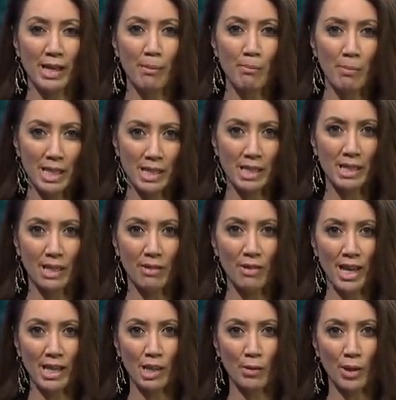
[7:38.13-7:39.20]
medically
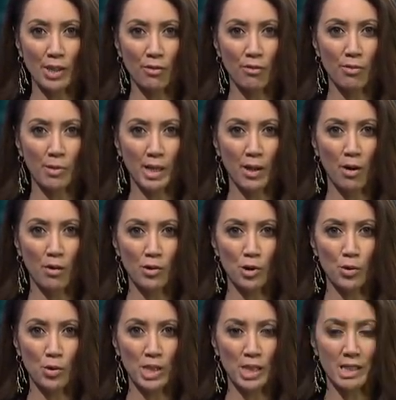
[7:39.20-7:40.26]
evacuated from their
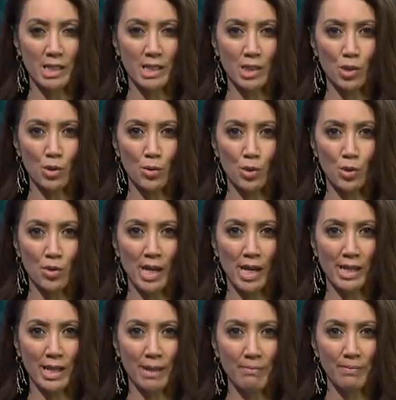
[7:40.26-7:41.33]
offshore centres to
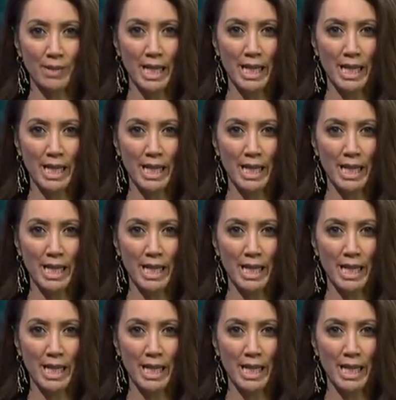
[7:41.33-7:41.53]
Australia.